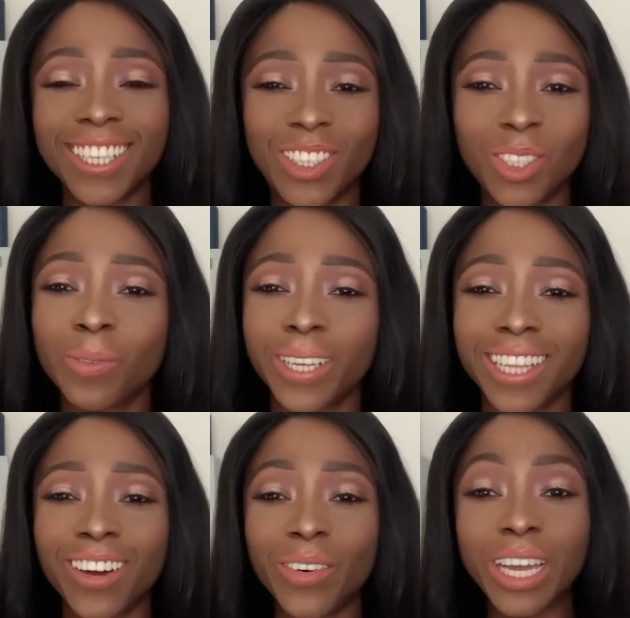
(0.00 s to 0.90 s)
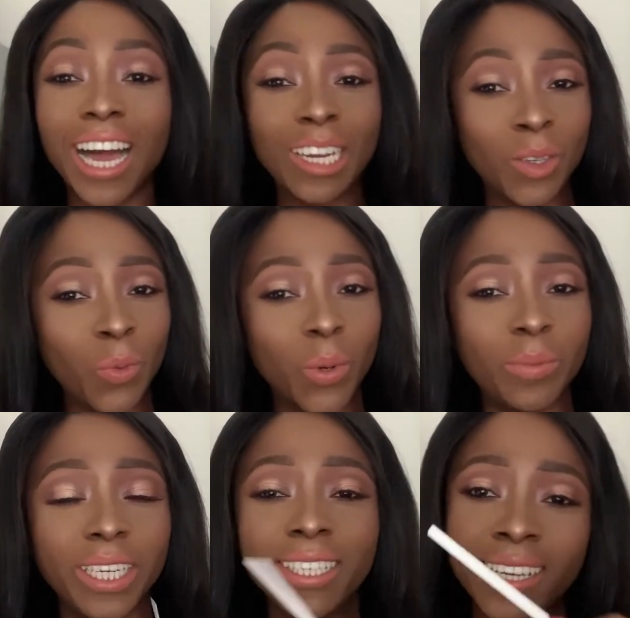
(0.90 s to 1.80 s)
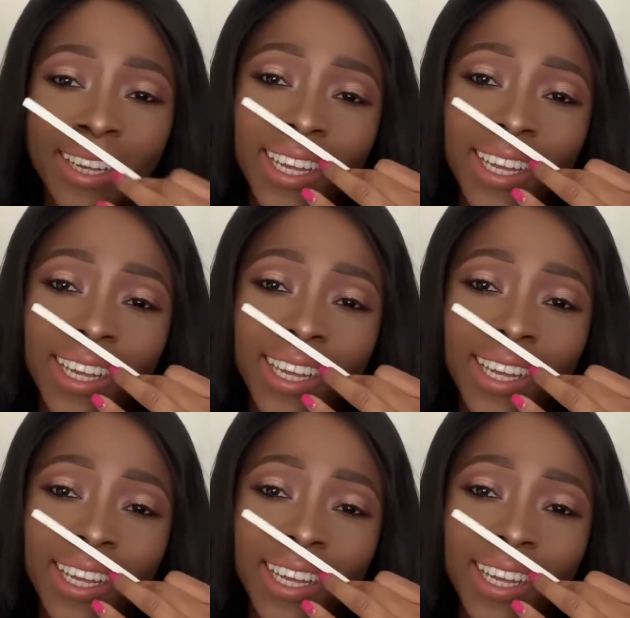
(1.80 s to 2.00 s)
let's just put it that way, as a woman.